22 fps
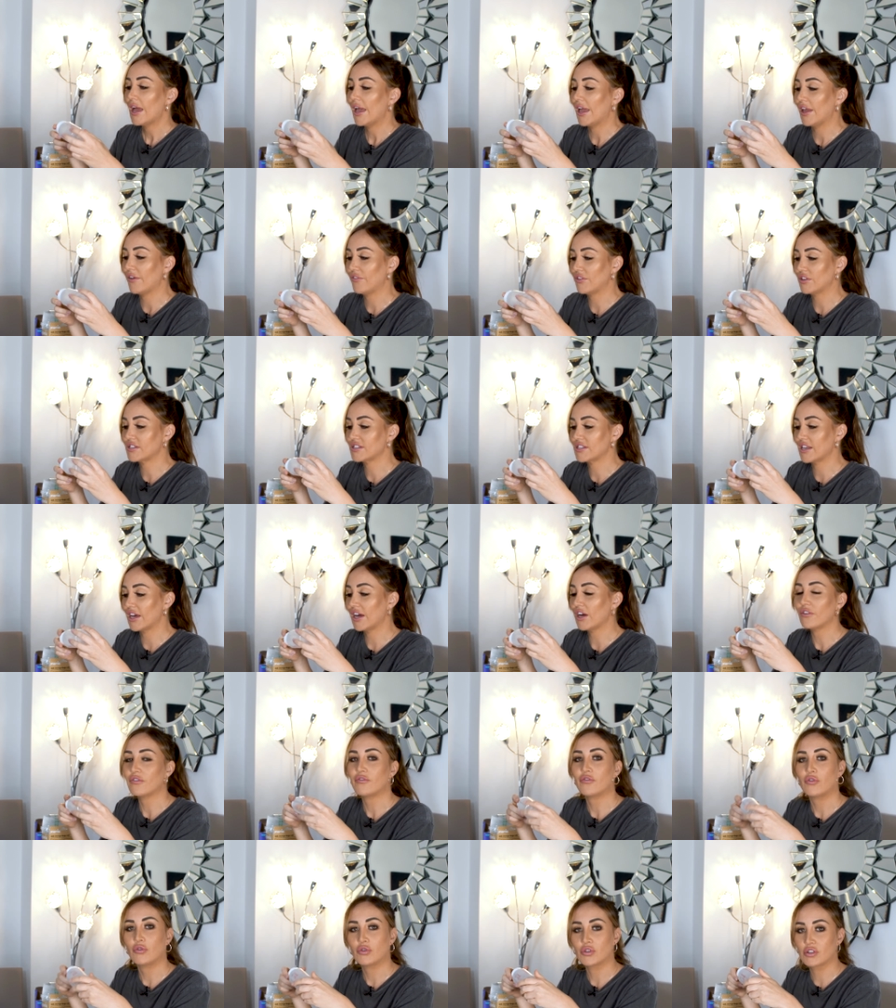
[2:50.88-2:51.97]
If it's set at
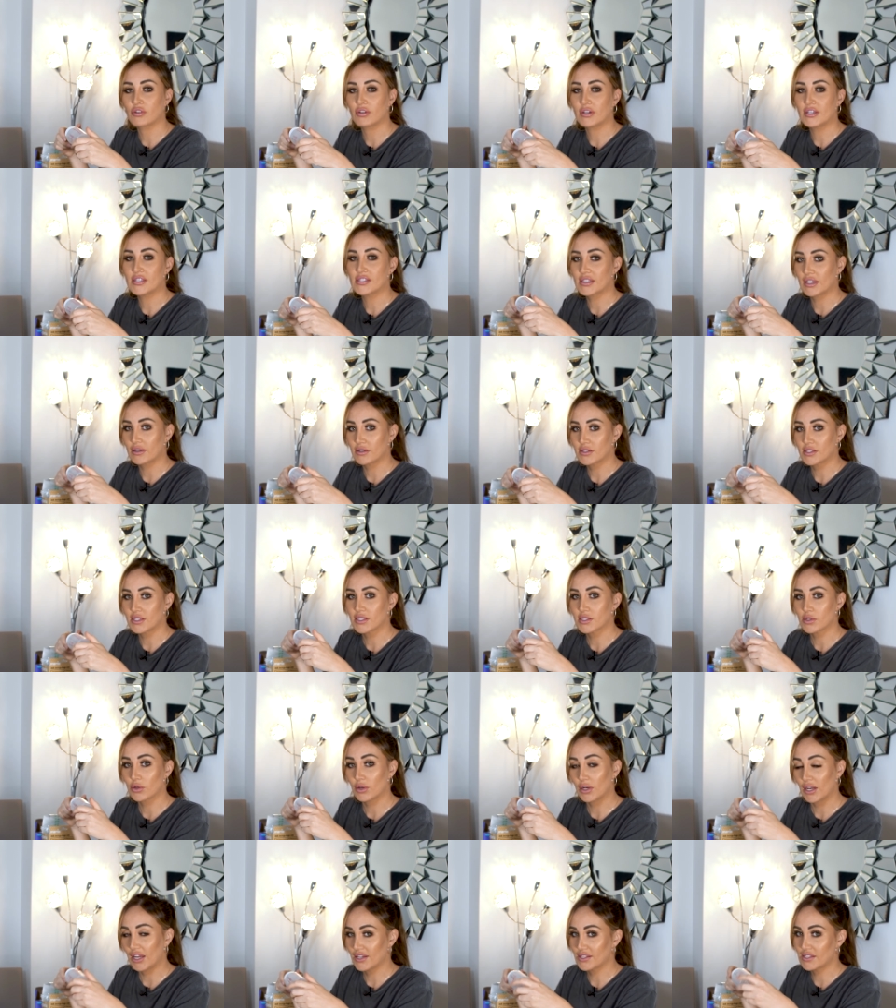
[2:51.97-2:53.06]
4 degrees Celsius
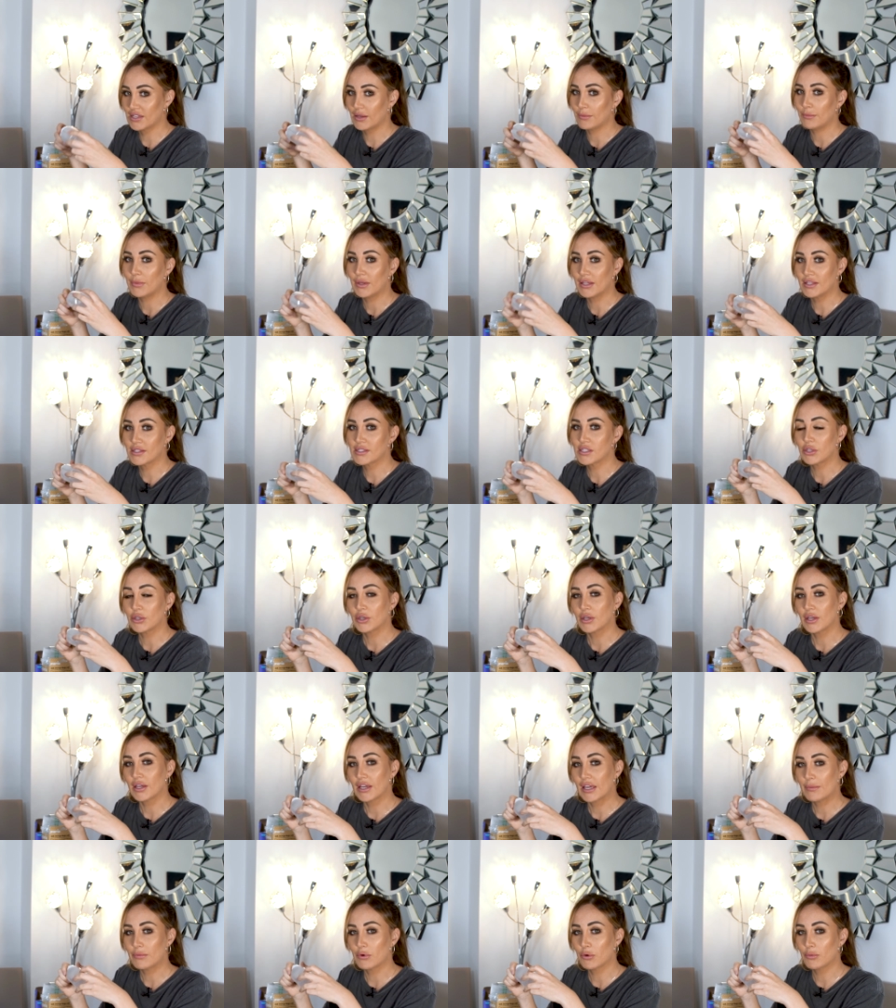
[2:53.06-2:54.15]
or less, it means that you can
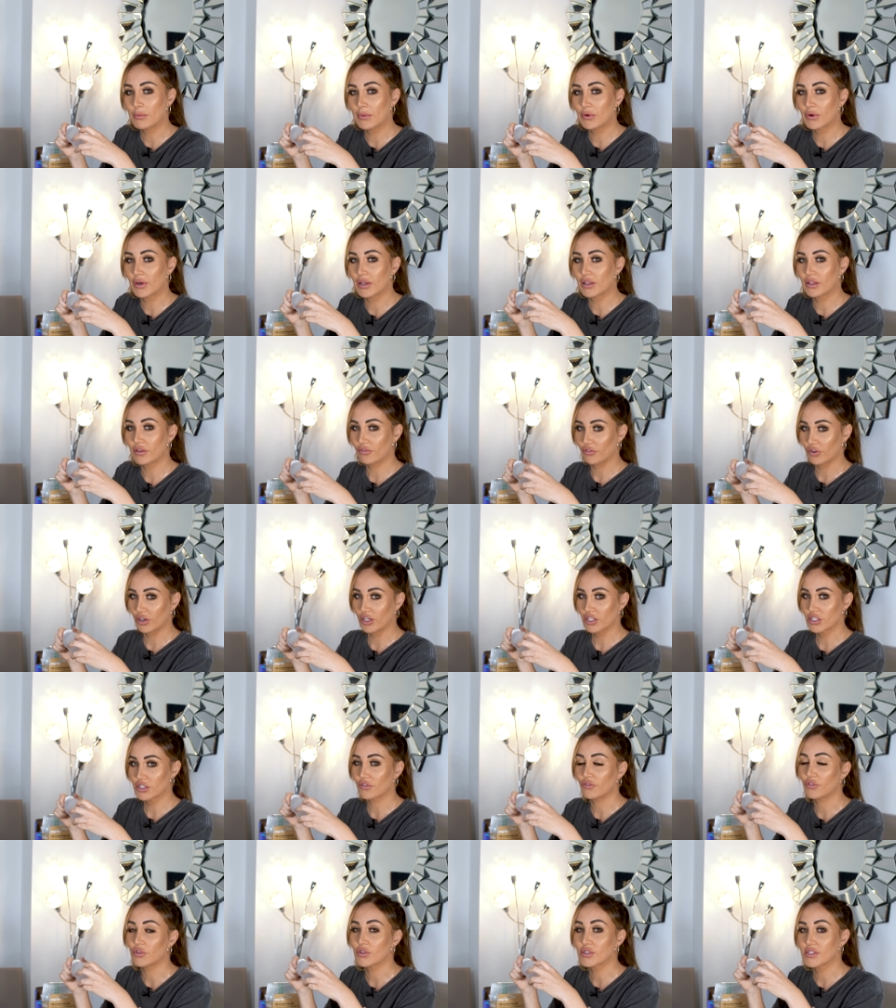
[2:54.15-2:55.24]
keep your milk in the fridge
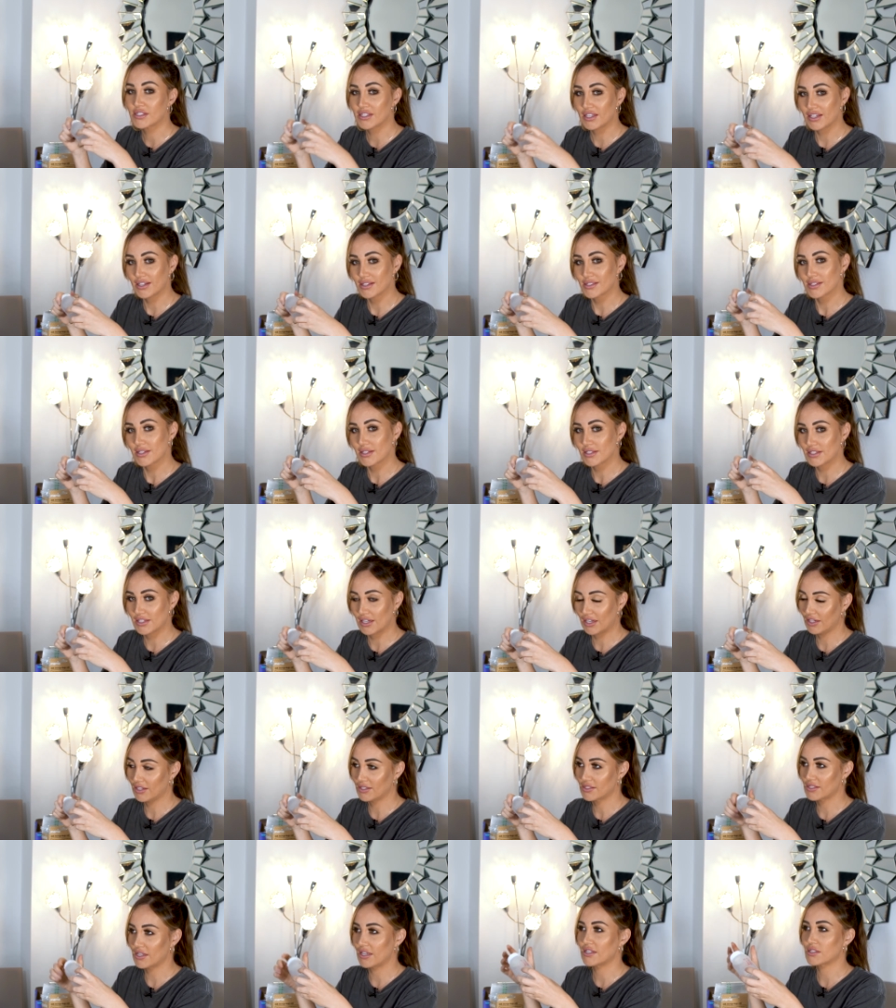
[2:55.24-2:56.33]
for 6
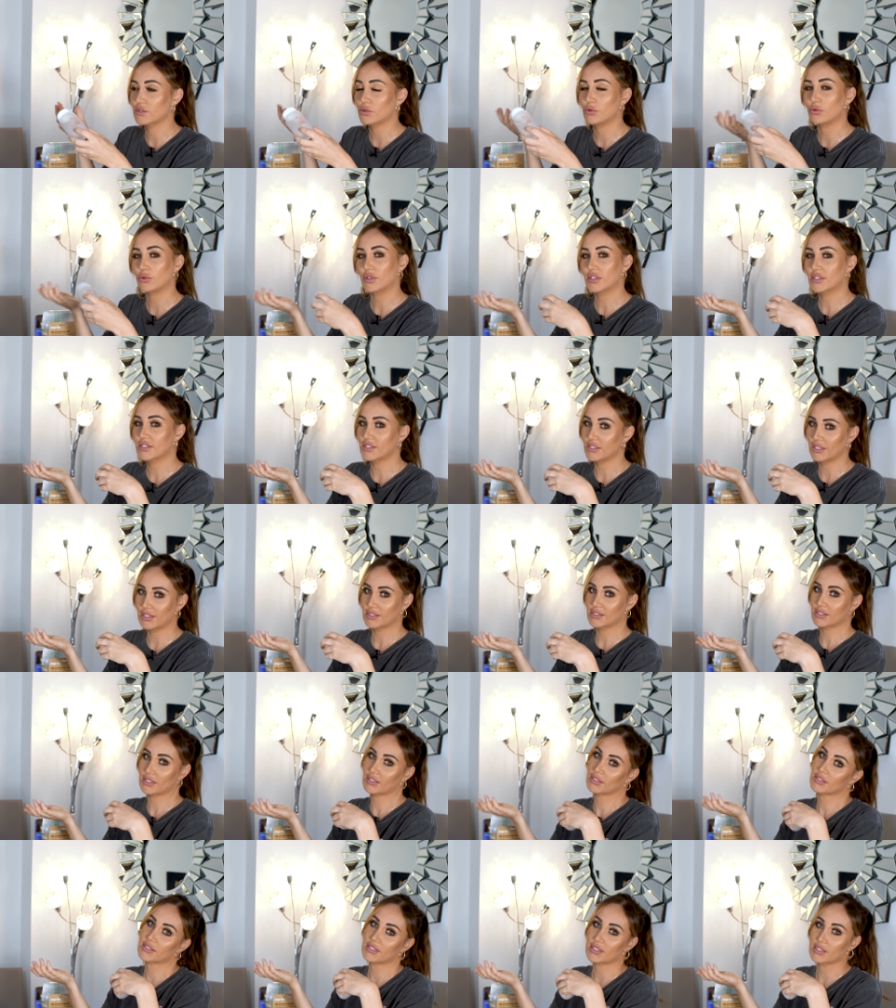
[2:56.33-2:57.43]
days. It's called the
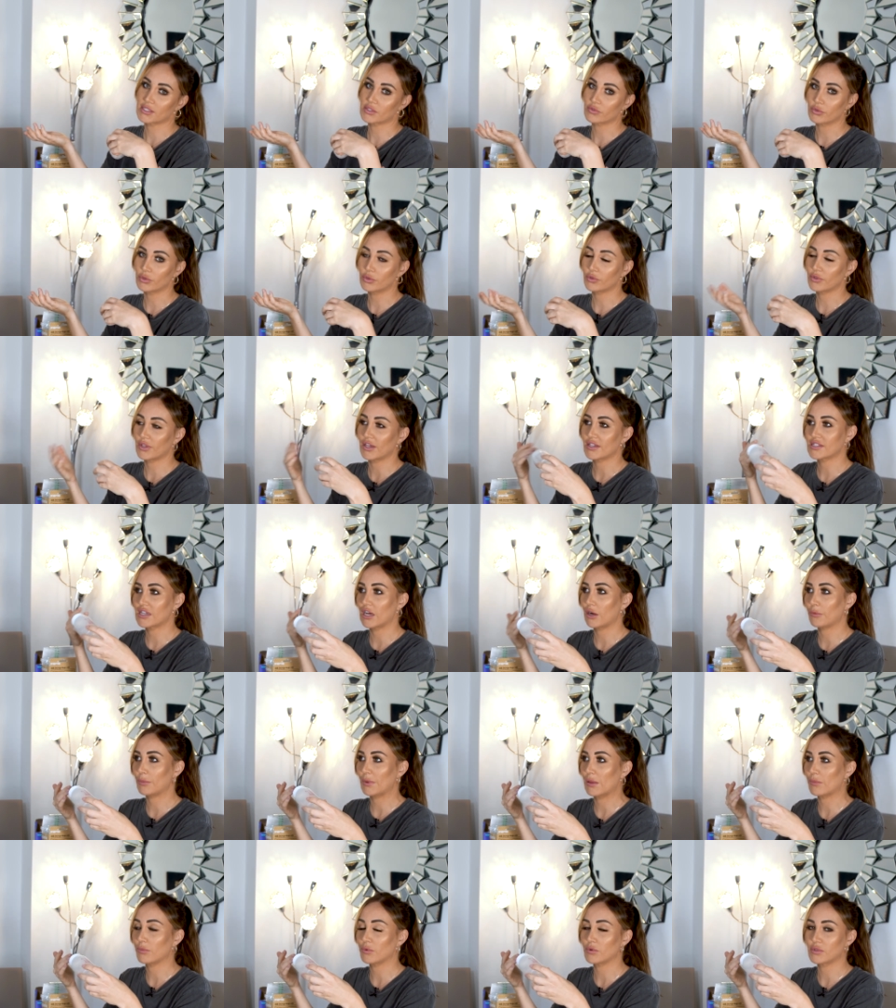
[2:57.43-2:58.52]
666 rule. That's how
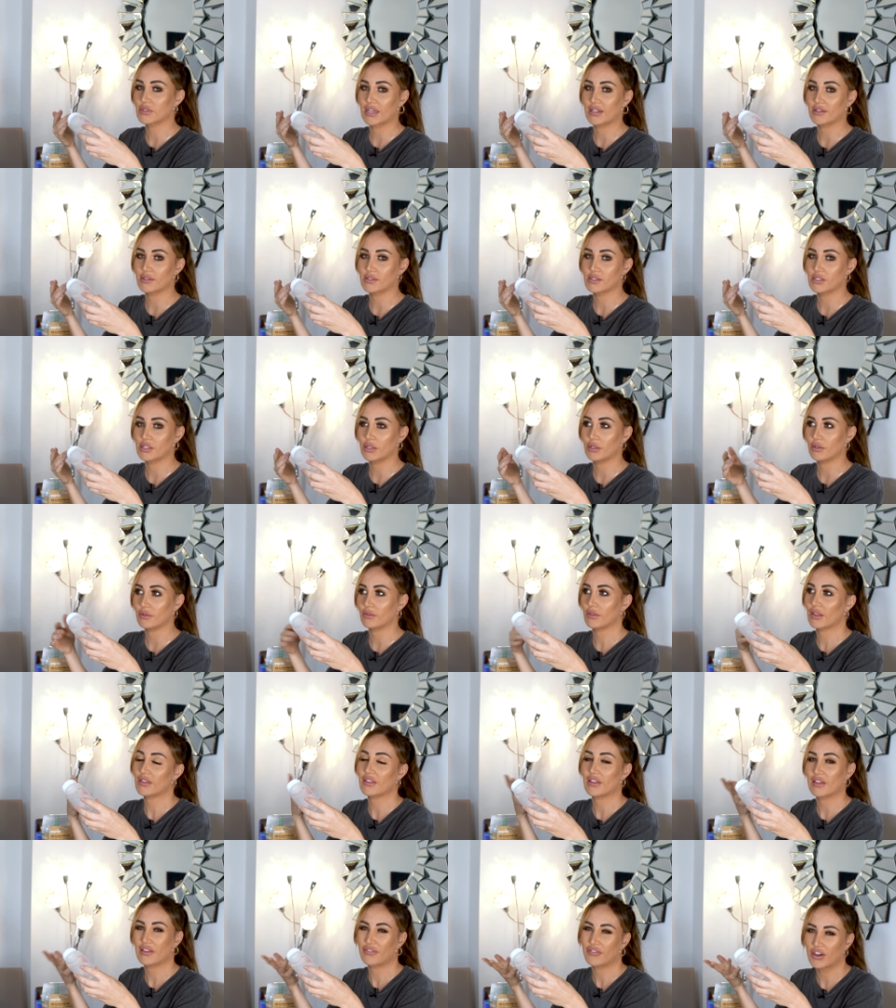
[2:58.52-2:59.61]
people tend to,
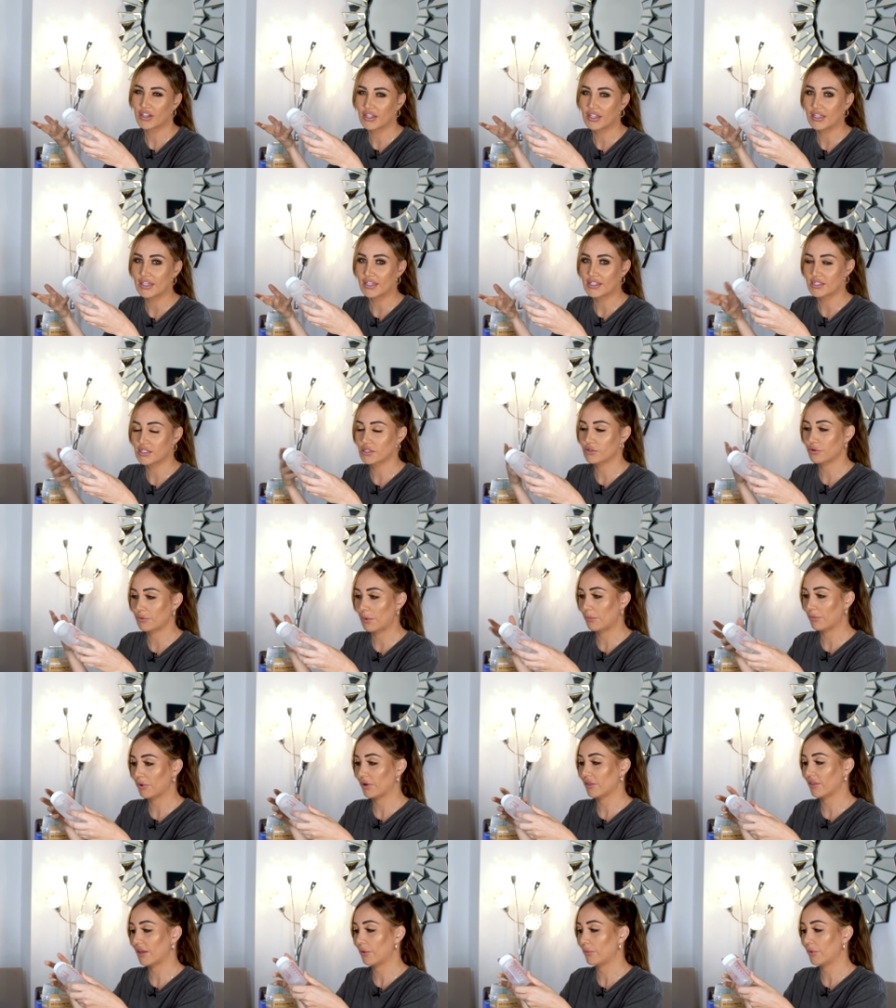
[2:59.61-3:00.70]
they find it easier to remember
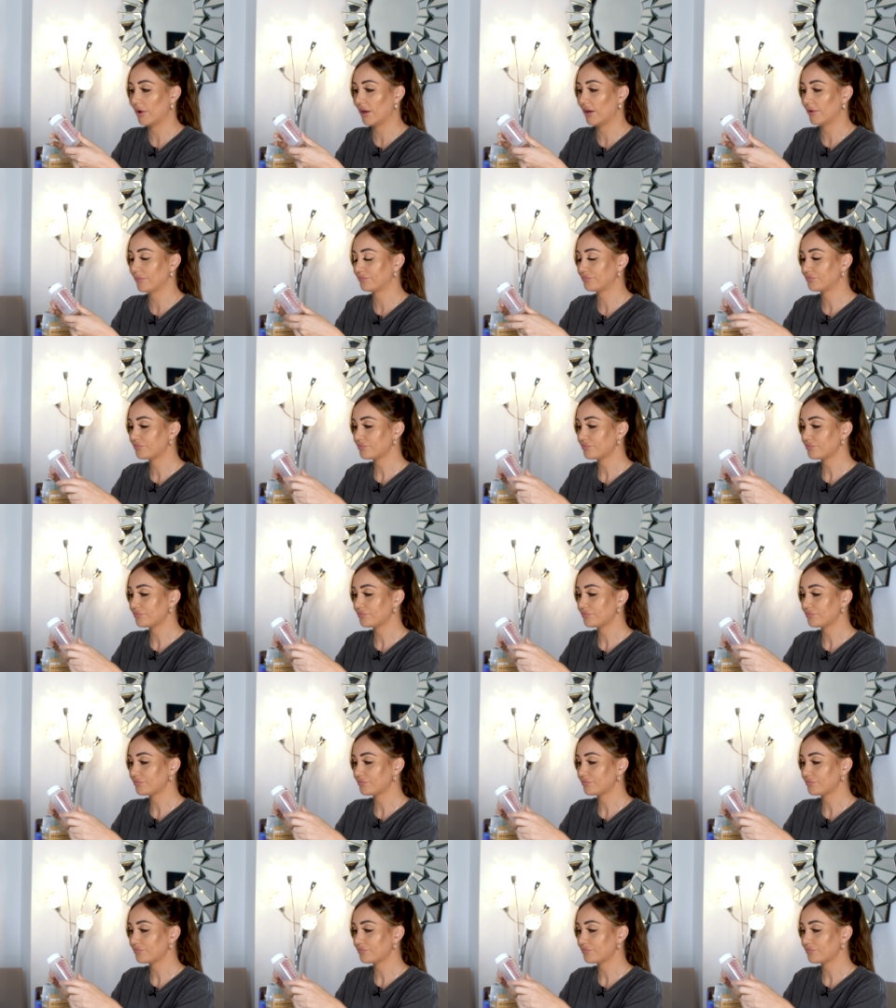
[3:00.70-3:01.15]
it that way.